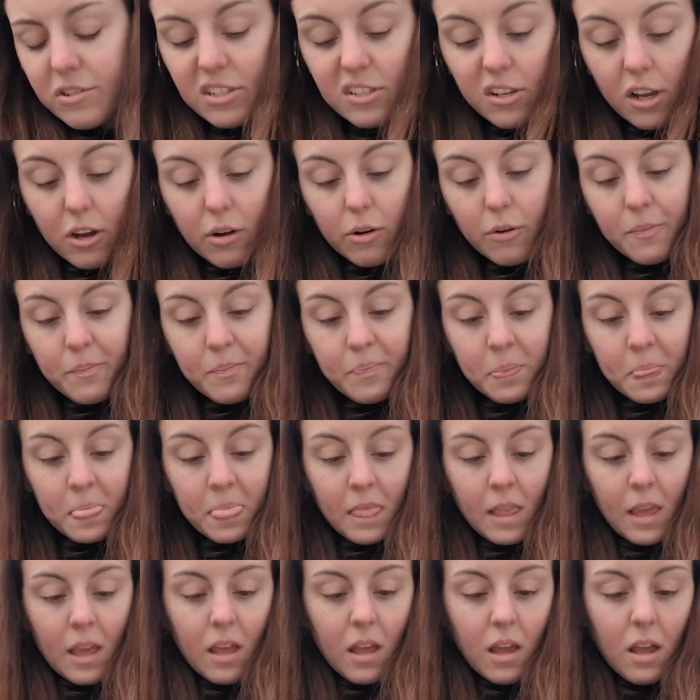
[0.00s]
So
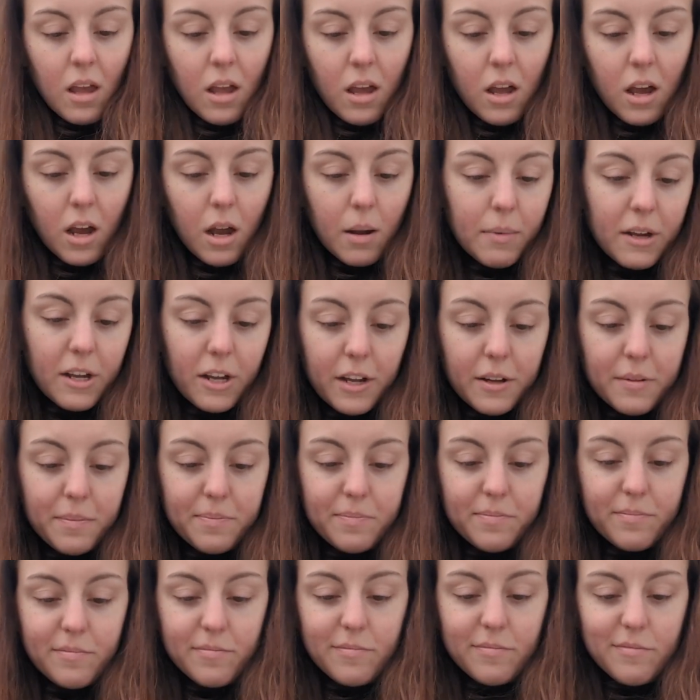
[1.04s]
I'm gonna
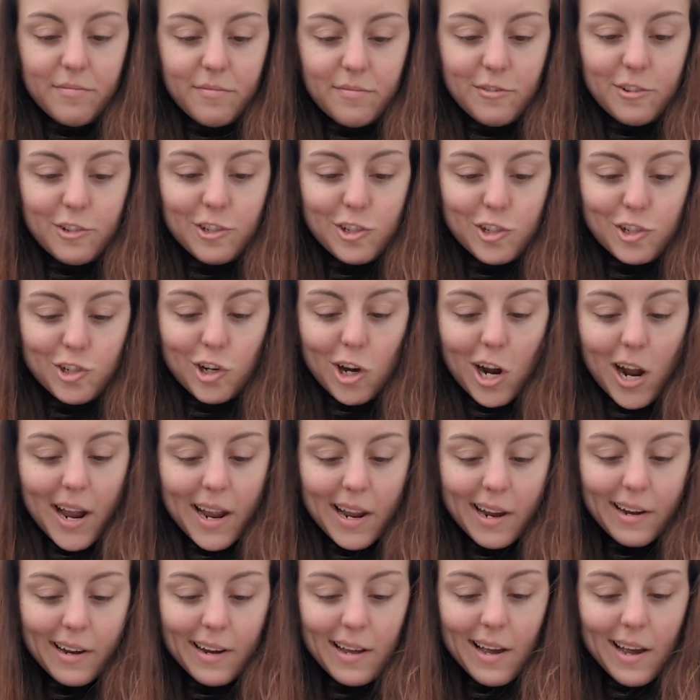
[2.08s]
try
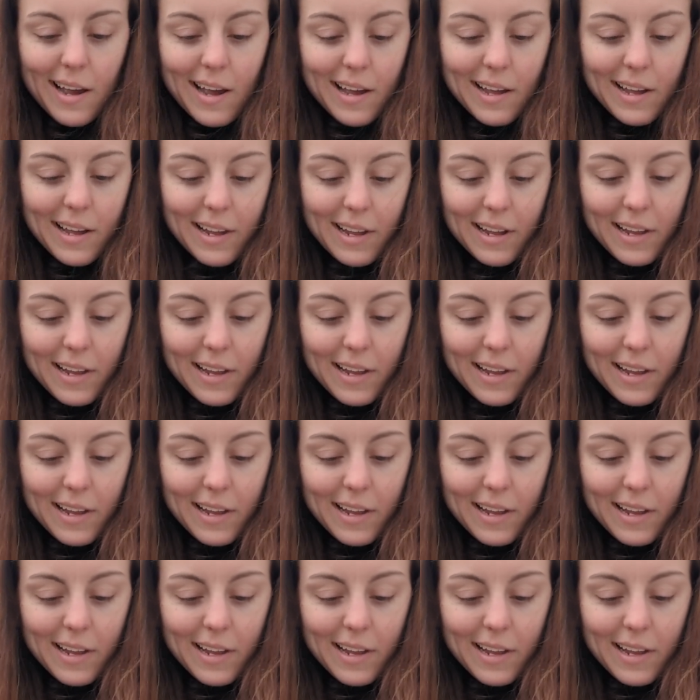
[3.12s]
and